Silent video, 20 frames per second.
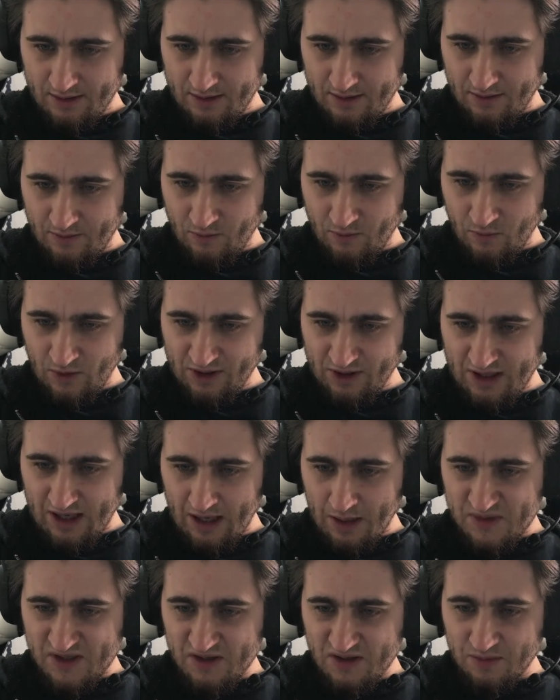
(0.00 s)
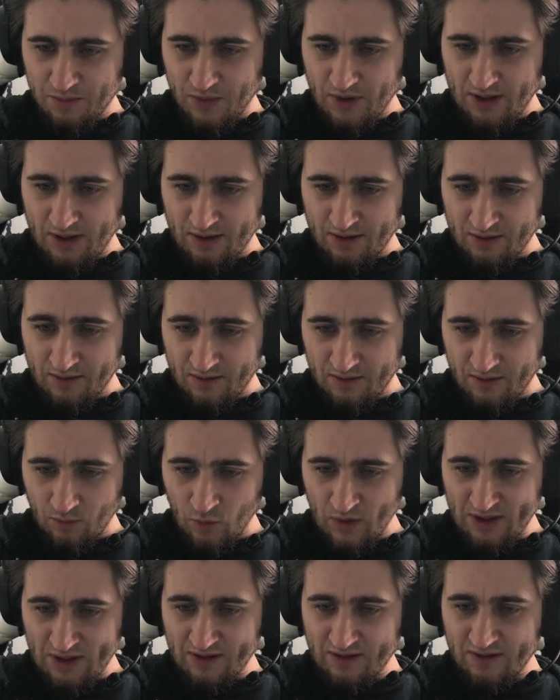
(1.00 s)
What games inspired?
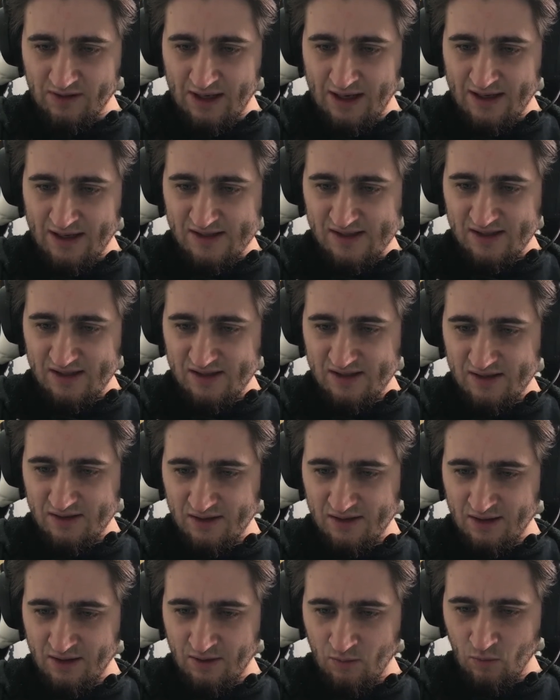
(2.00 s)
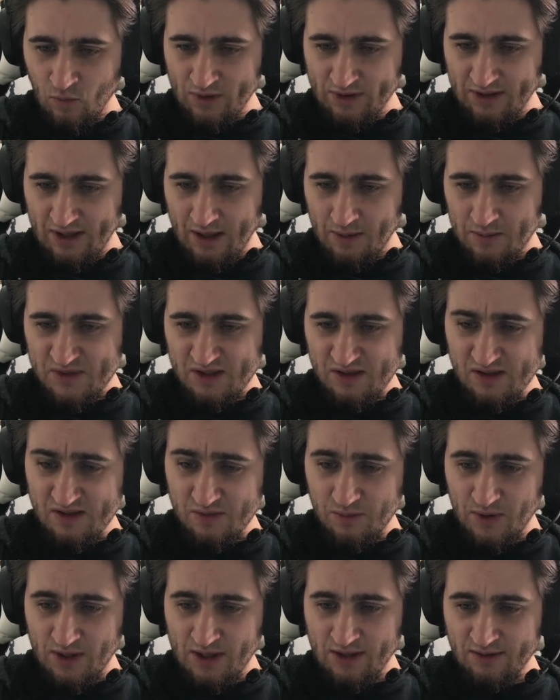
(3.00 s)
Winged asks, what games
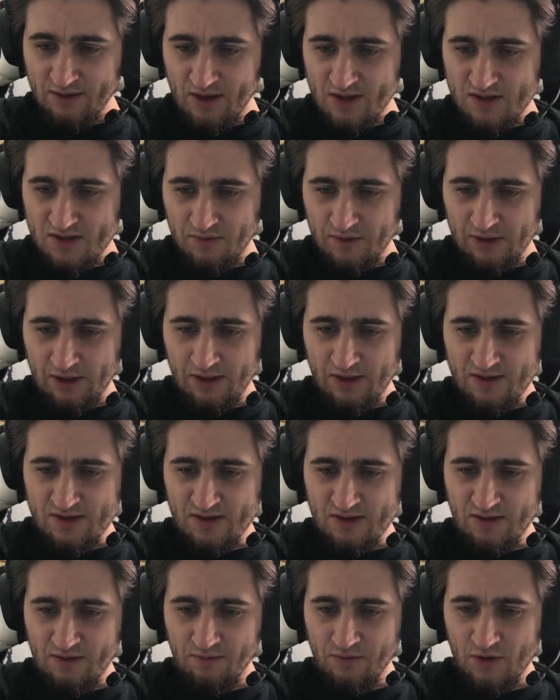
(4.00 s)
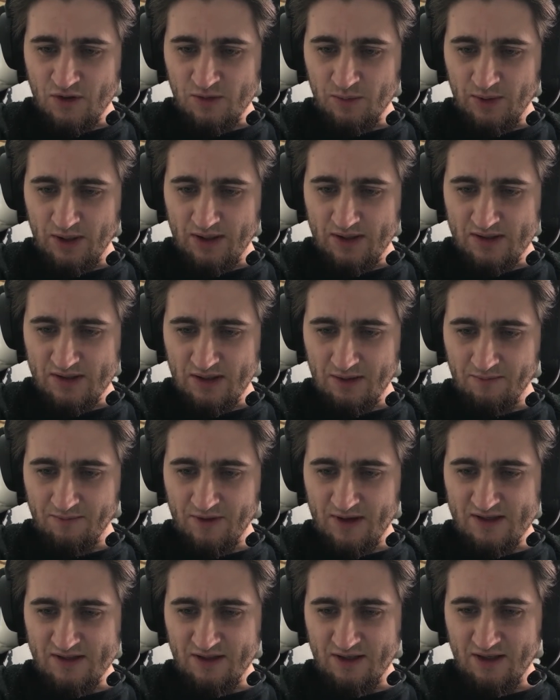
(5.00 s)
inspired Cards of Atlantis in the first place? I'm
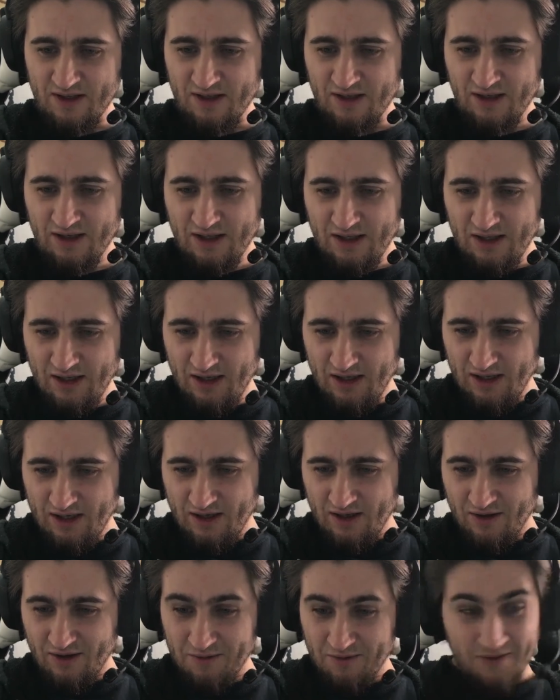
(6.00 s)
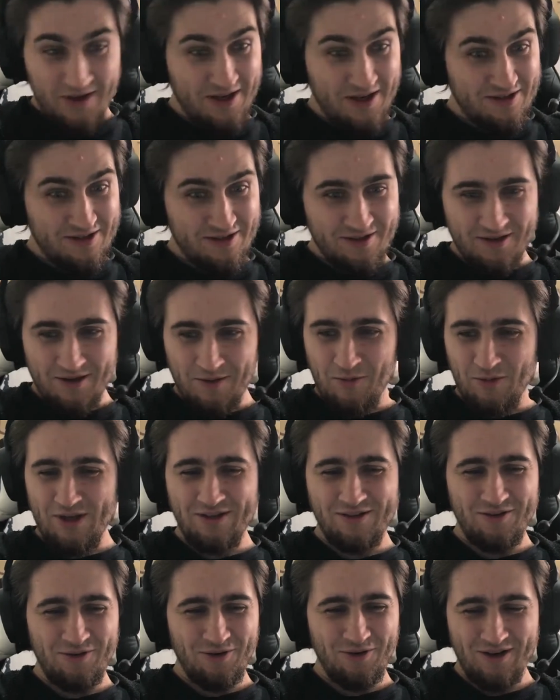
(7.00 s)
fascinated. Thanks. I'm
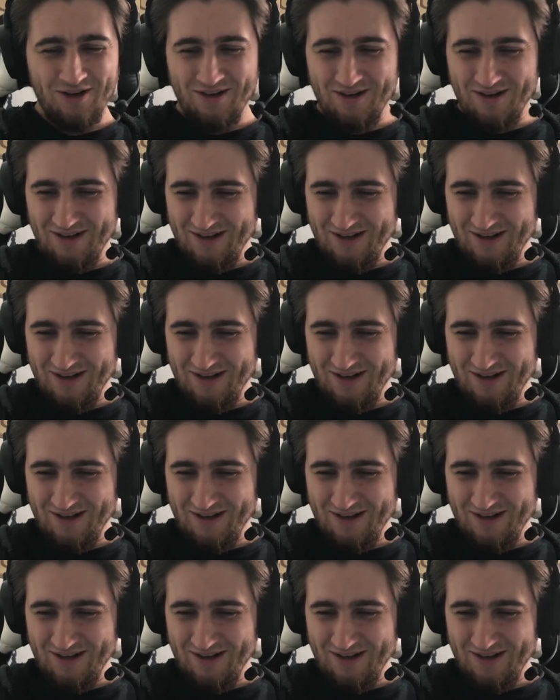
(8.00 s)
glad you are.